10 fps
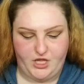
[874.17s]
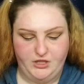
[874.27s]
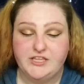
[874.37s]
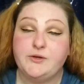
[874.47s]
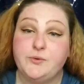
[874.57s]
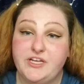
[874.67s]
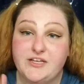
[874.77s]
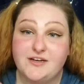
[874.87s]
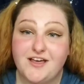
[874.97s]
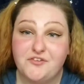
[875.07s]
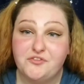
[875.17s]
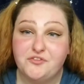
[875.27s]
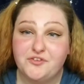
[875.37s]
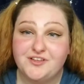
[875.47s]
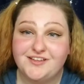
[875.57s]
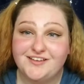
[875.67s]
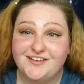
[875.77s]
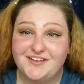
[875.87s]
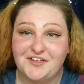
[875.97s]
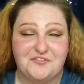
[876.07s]
liquidy enough,
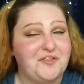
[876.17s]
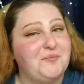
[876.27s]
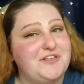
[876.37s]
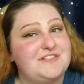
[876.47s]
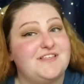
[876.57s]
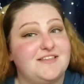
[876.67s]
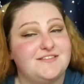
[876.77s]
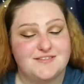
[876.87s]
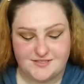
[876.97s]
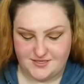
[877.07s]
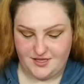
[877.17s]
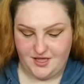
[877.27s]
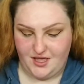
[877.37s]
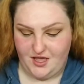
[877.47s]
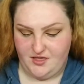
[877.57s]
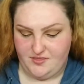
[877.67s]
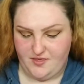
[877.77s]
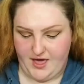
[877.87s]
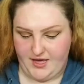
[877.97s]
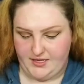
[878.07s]
if that makes sense,
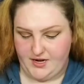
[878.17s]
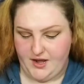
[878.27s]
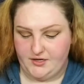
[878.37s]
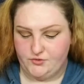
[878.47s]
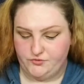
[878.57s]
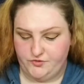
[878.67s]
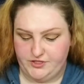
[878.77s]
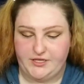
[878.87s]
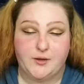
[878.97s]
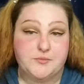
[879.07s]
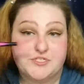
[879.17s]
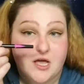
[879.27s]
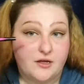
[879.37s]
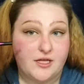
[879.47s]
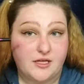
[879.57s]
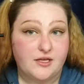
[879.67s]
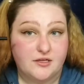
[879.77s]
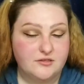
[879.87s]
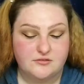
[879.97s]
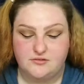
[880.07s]
that I don't feel like I'm tugging
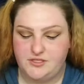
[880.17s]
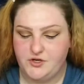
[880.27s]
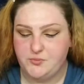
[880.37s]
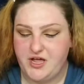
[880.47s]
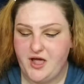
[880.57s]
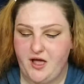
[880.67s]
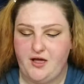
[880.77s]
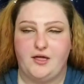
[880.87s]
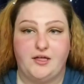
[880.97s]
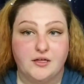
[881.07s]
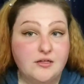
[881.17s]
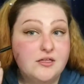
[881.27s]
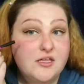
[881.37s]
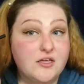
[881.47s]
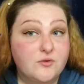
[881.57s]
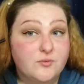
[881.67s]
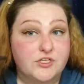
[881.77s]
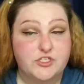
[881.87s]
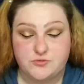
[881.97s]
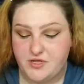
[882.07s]
at, you know, my eye,
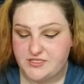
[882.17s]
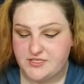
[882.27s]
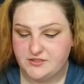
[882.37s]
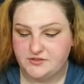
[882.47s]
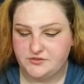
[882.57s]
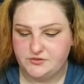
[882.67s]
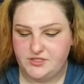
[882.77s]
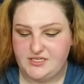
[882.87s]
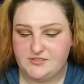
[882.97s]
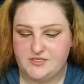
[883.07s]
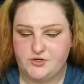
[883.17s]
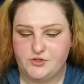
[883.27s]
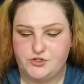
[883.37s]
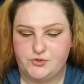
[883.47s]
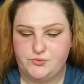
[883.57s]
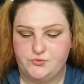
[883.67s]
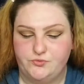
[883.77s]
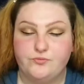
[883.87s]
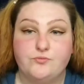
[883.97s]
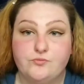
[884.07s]
which makes it a little easier to
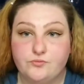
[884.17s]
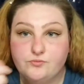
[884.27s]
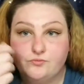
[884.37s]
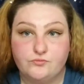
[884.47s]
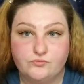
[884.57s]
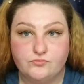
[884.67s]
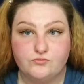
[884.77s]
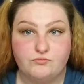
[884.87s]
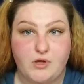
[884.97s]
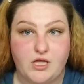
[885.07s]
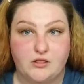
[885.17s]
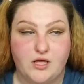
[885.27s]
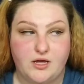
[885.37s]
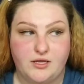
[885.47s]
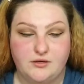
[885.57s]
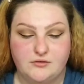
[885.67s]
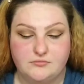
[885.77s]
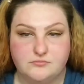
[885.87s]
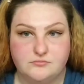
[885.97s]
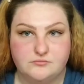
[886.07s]
make a
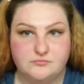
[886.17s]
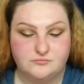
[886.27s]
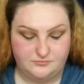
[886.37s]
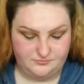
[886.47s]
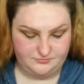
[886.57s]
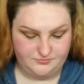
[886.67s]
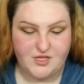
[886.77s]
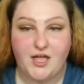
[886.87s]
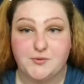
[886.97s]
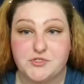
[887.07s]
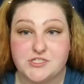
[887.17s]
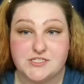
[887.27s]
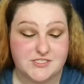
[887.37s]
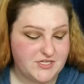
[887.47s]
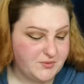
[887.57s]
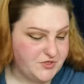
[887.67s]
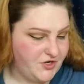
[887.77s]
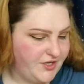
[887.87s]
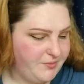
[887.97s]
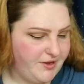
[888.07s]
line. I'm just gonna stop
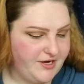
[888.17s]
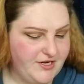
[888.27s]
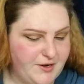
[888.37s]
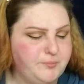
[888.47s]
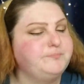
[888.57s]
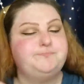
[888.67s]
talking about it.